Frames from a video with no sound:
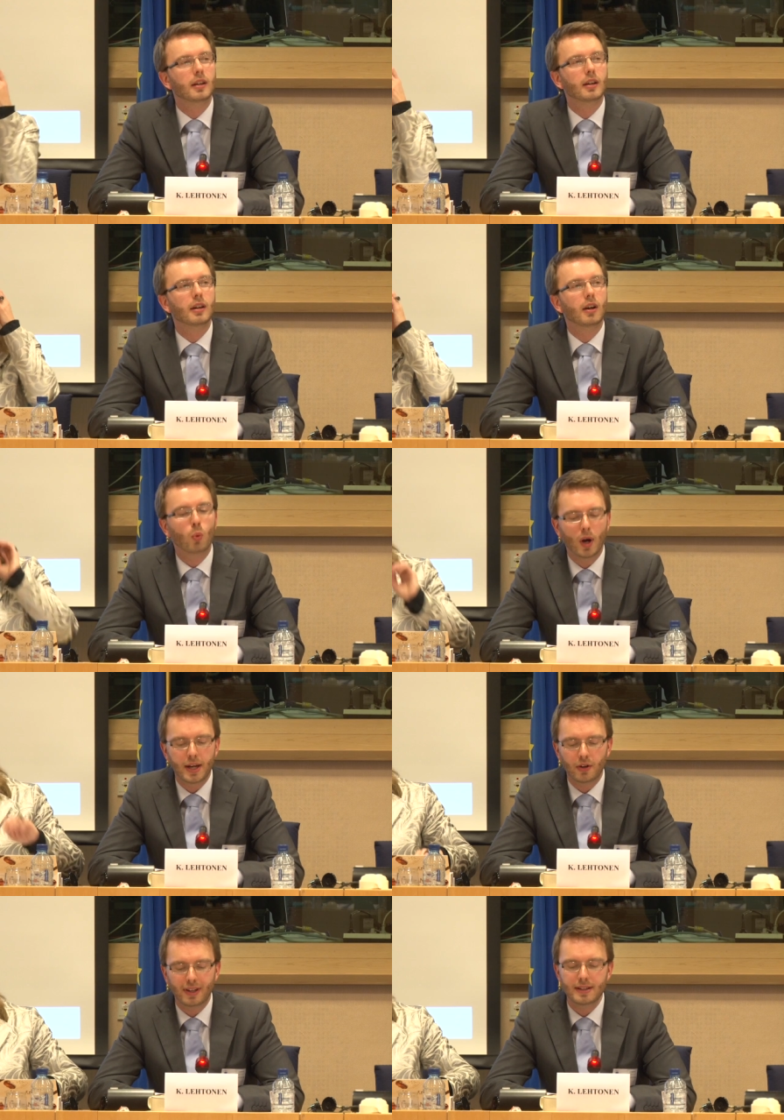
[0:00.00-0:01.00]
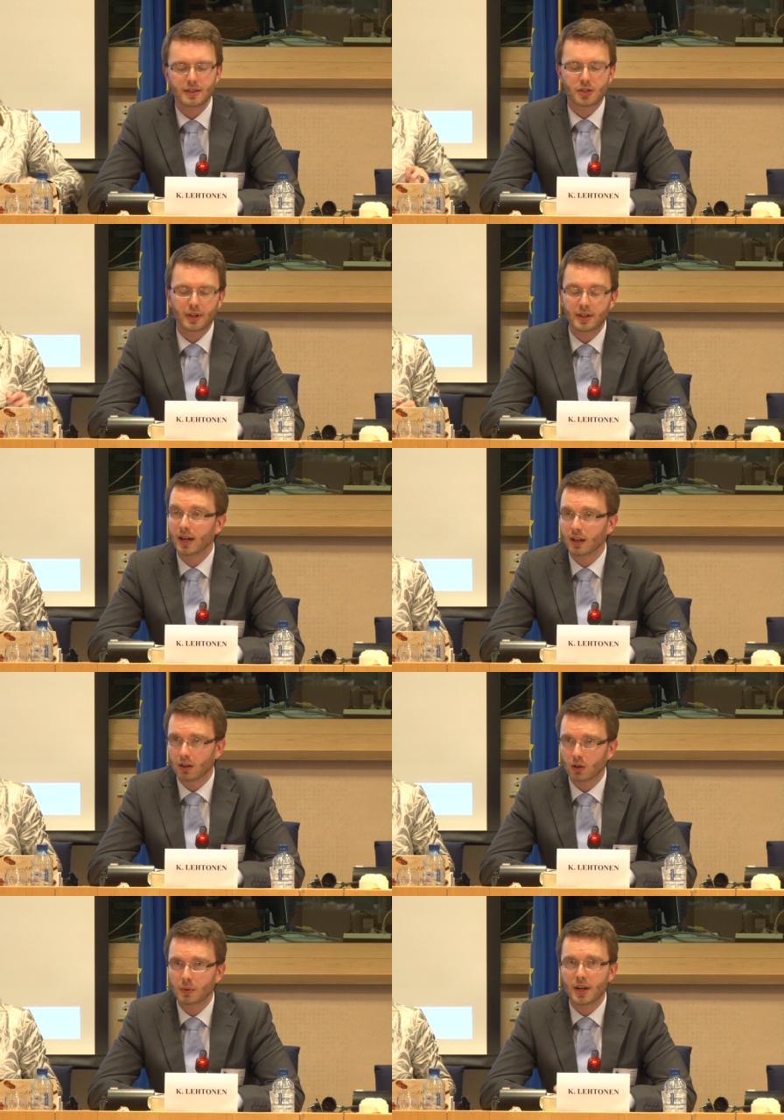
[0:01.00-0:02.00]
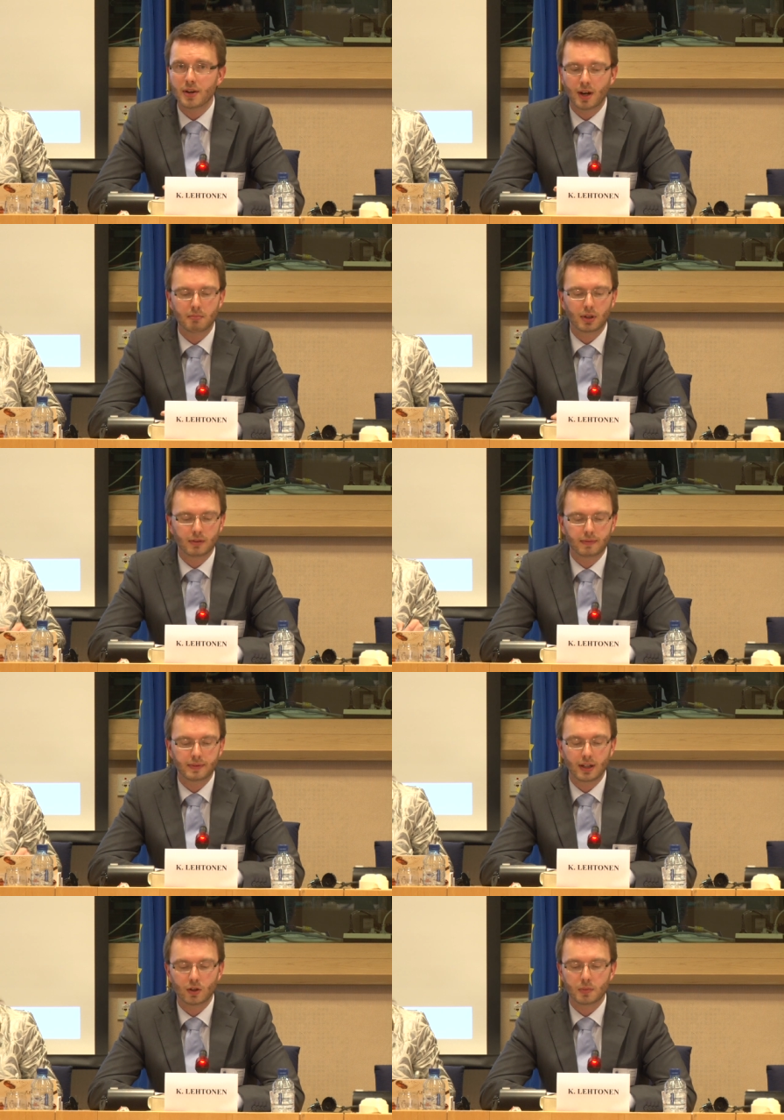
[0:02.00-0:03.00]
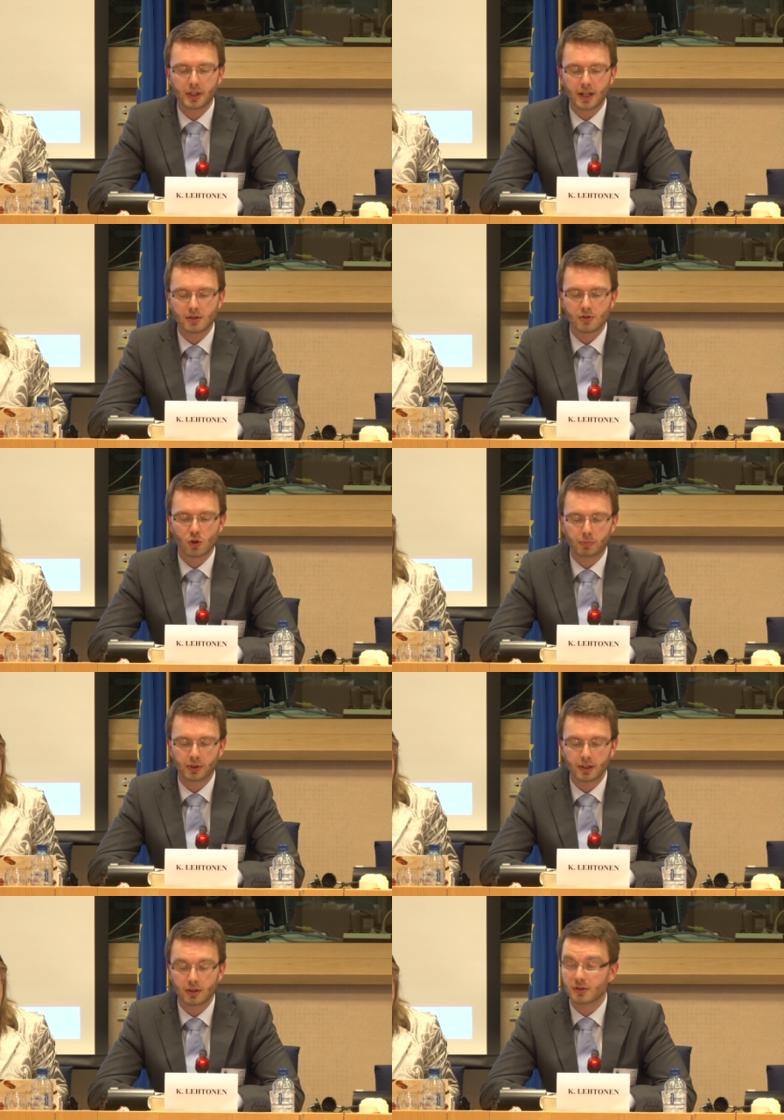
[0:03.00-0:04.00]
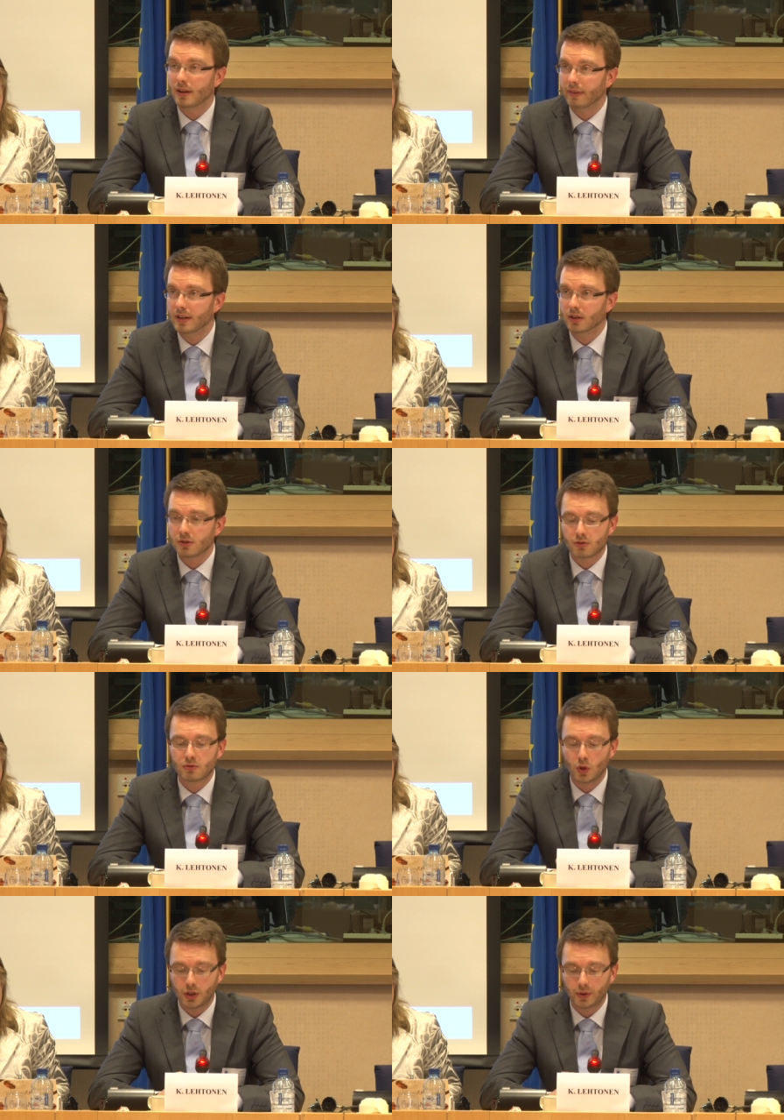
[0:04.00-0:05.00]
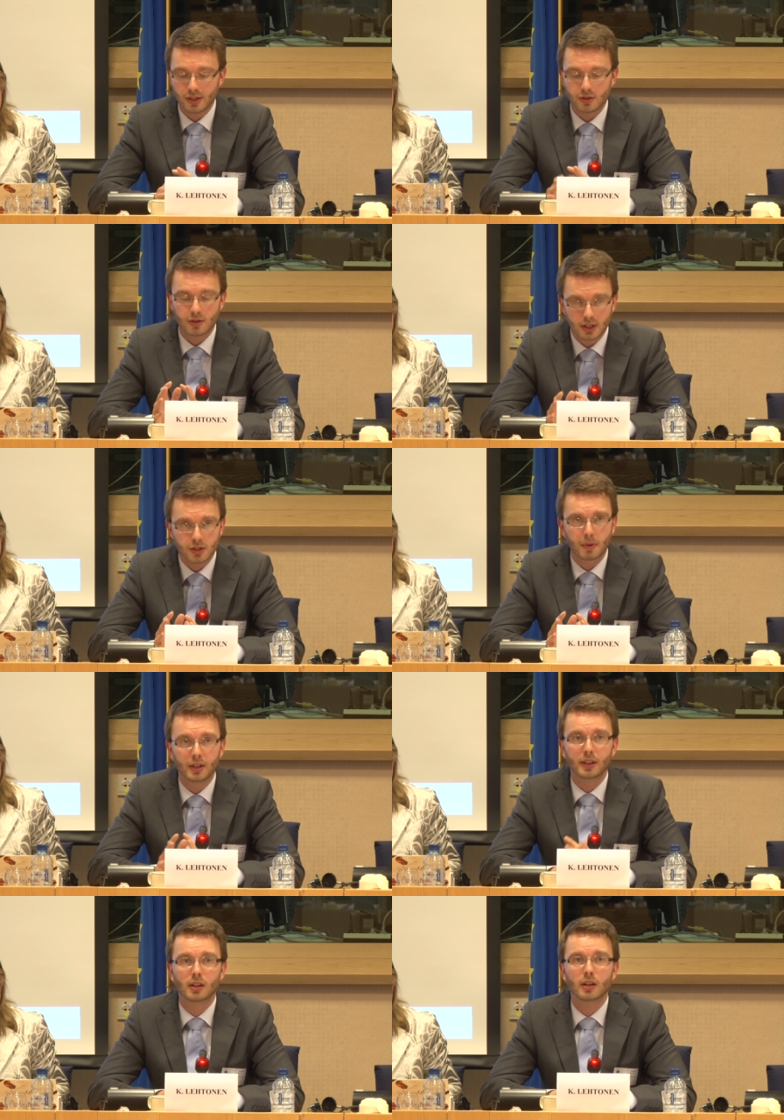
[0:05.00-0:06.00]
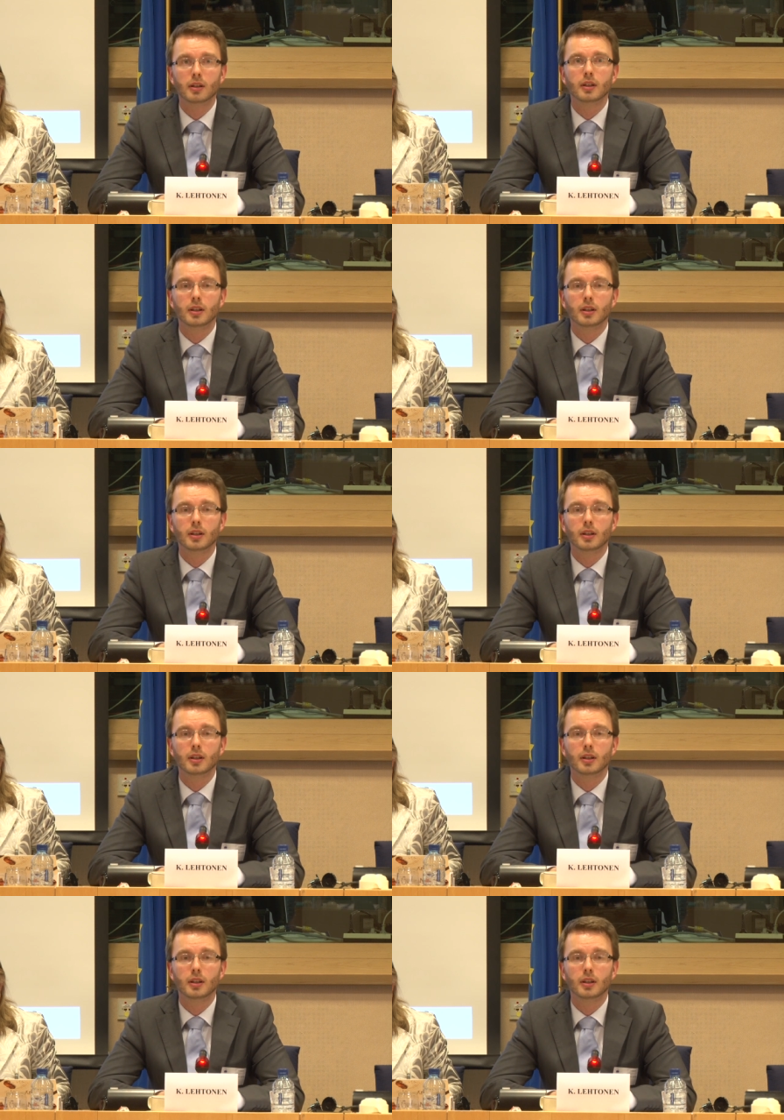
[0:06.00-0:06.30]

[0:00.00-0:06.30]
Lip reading: a wider industry dialogue with a number of telecommunications operators and vendors to address this particular